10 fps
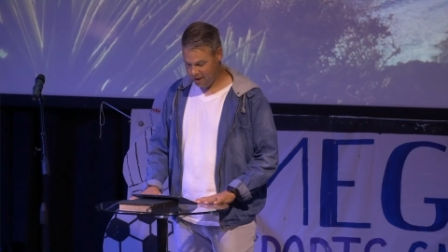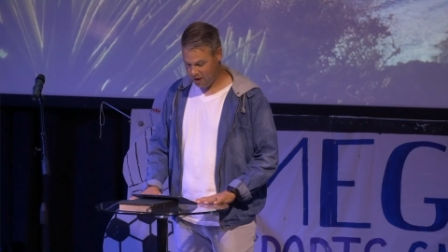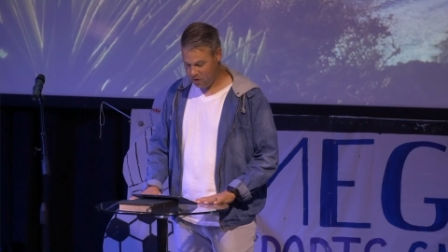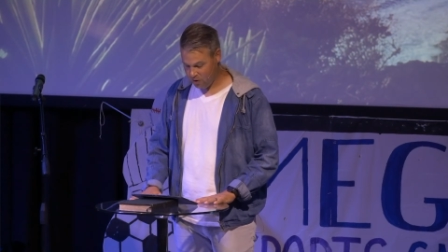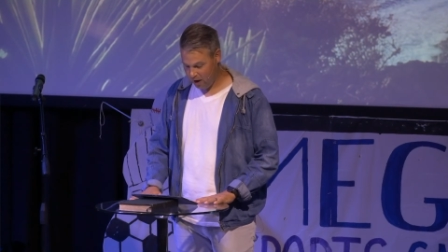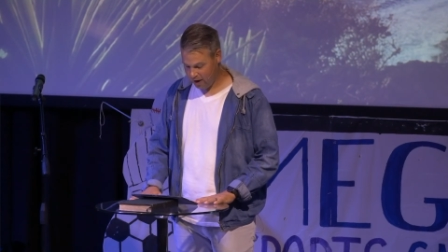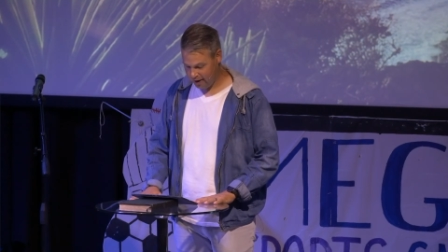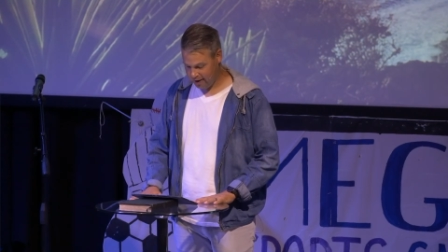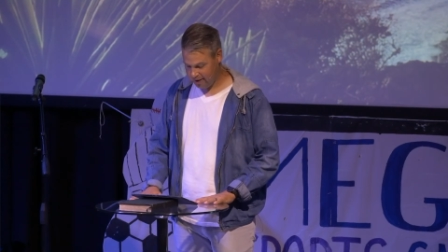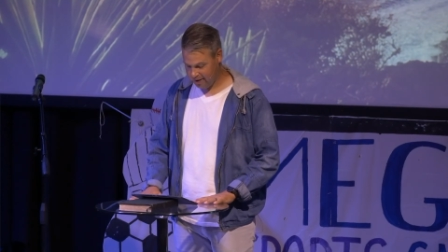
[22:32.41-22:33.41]
in who God
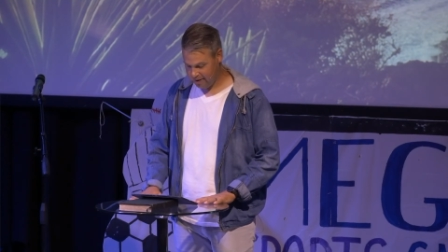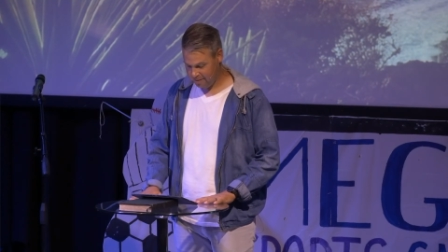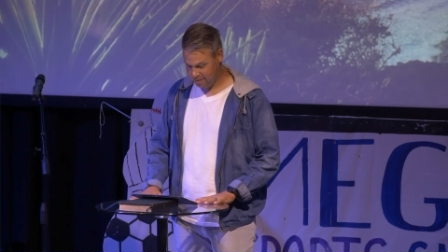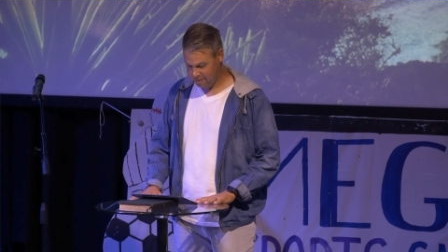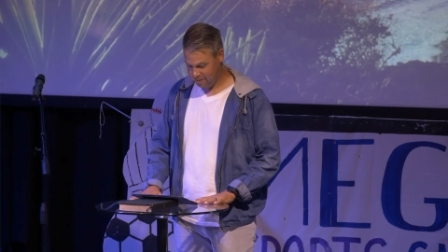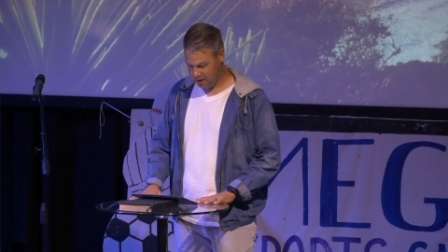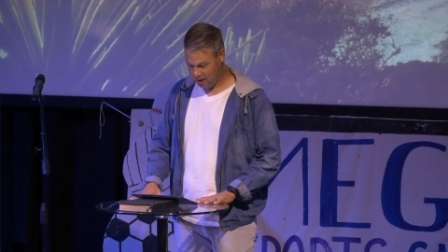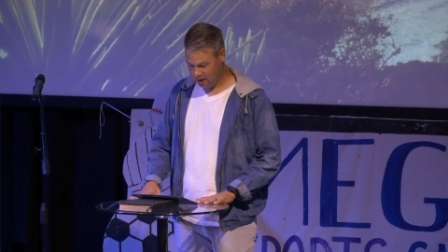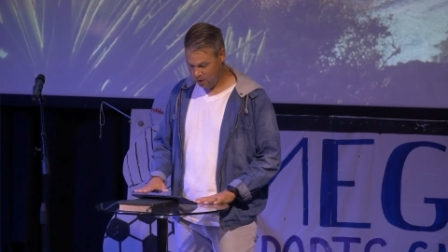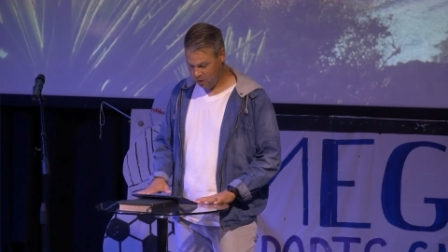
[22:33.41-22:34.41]
is
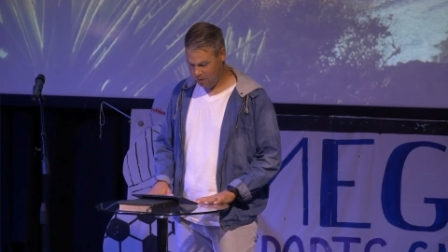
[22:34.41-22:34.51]
and who he